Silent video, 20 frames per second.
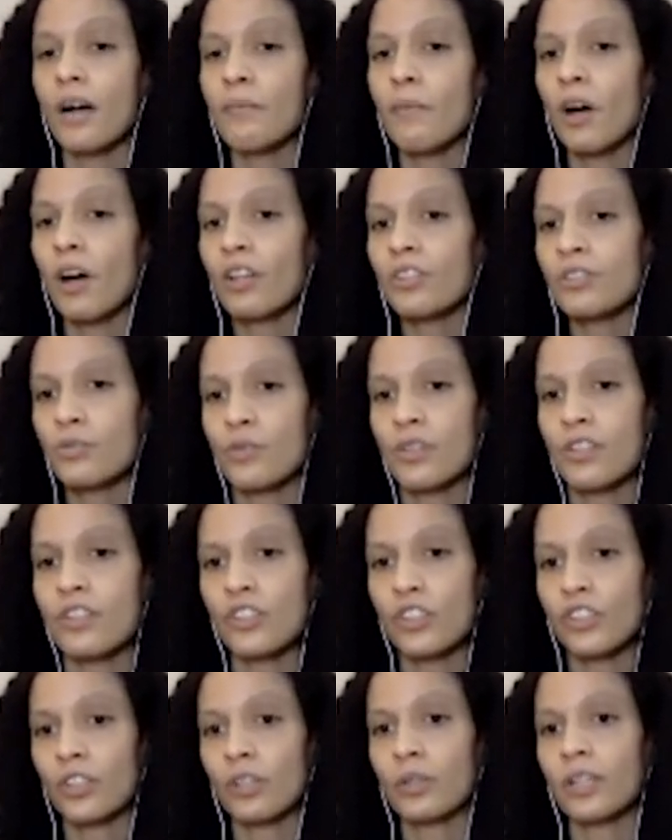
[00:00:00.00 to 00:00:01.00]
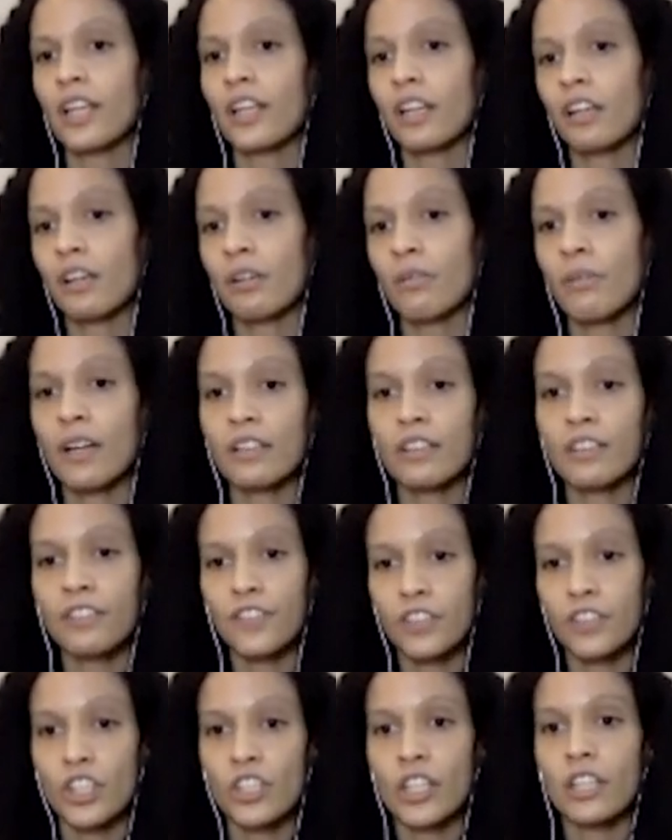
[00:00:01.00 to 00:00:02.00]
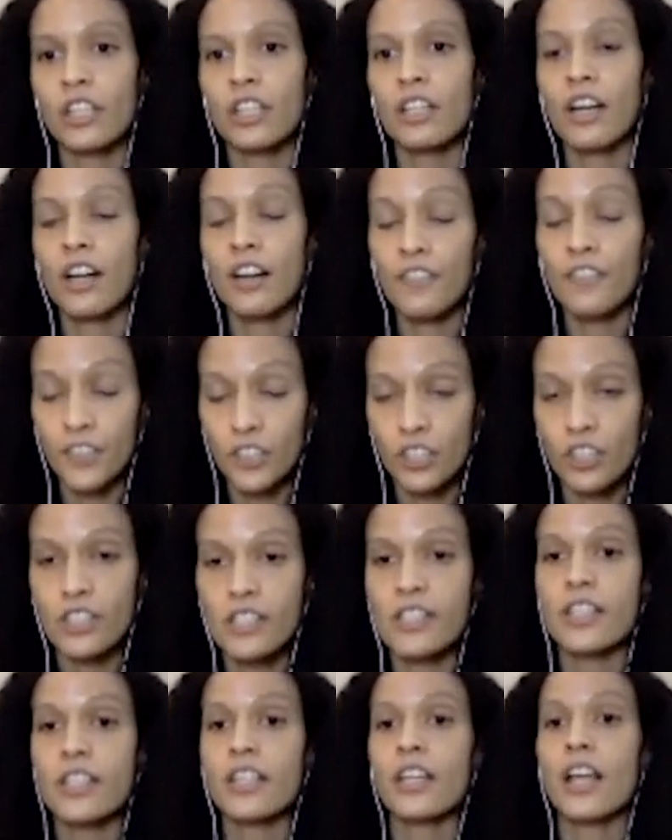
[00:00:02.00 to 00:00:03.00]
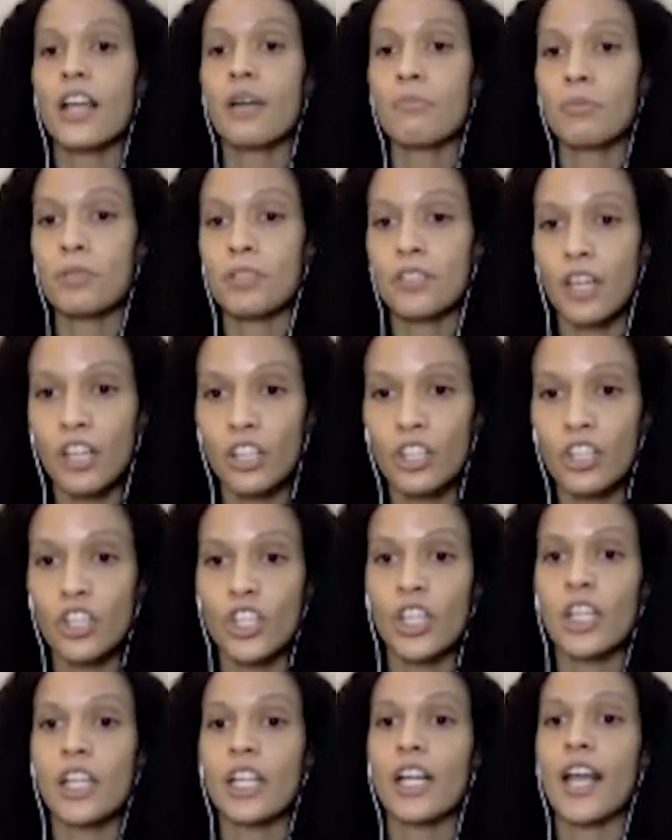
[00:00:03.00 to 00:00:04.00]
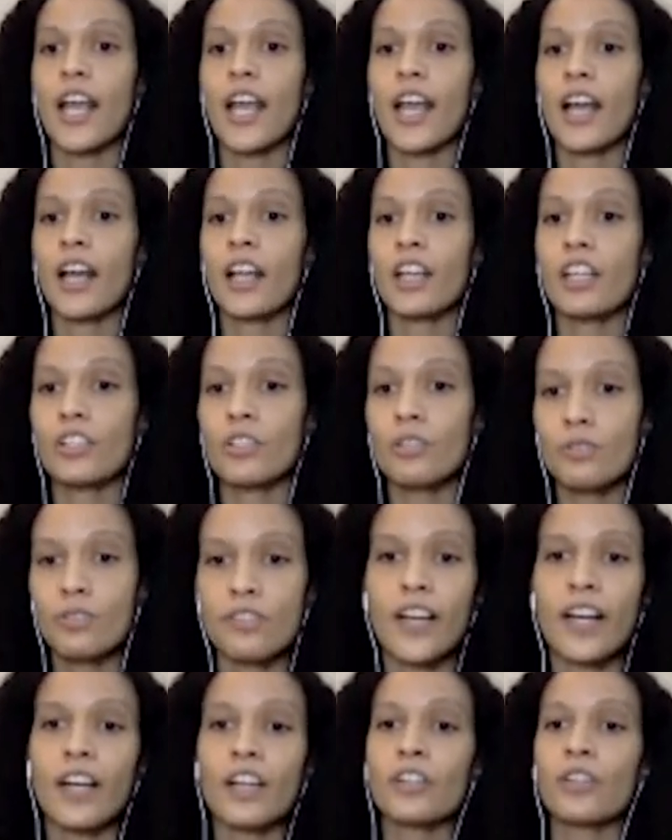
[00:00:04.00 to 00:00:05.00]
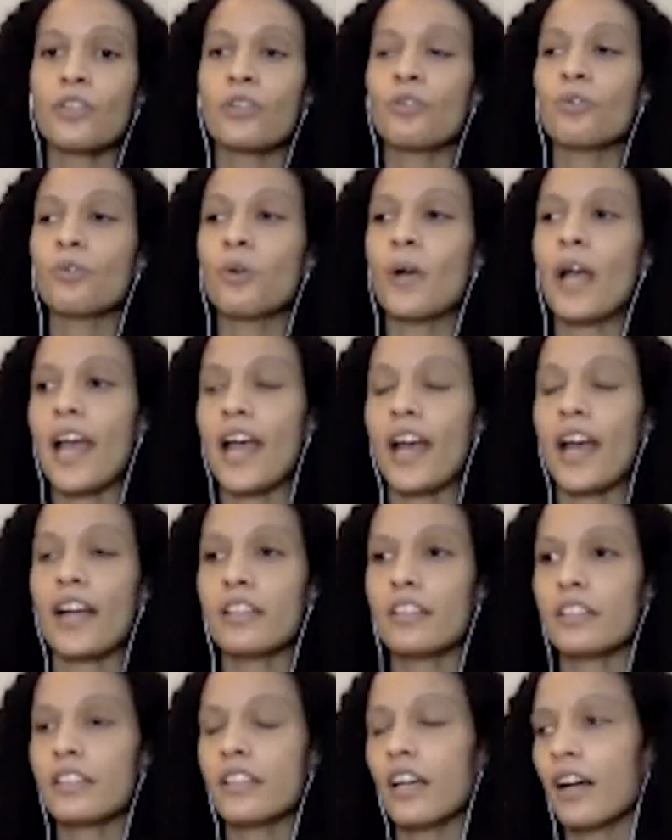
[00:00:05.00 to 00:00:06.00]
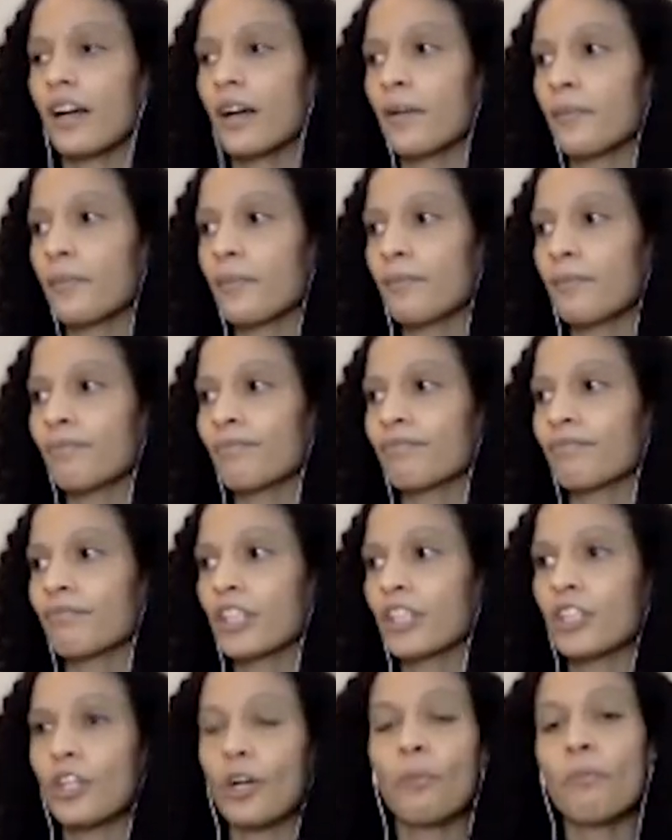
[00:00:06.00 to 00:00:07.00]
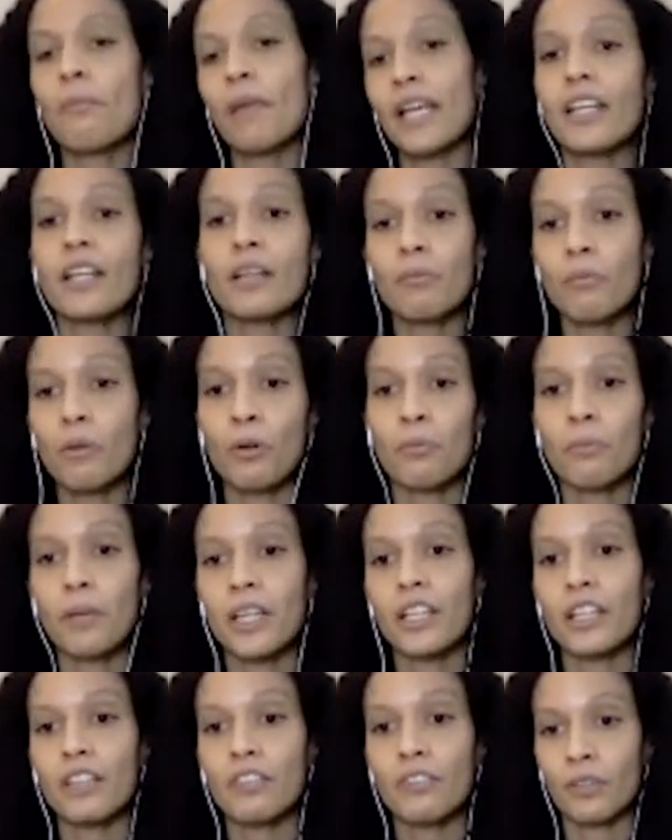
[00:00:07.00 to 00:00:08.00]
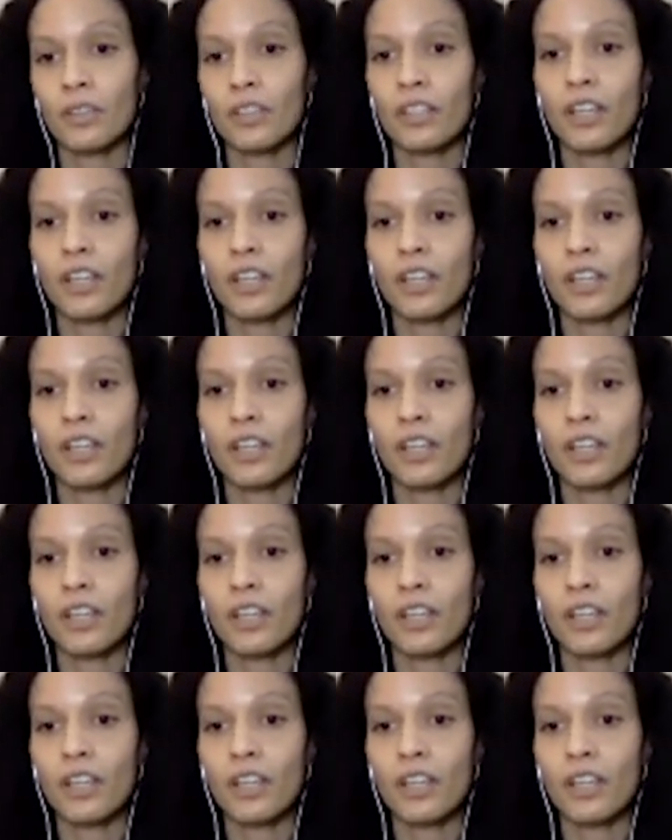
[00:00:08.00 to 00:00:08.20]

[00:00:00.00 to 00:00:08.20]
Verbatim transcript: all sort of circulated around efficiency and production and use value and, you know, making more money for a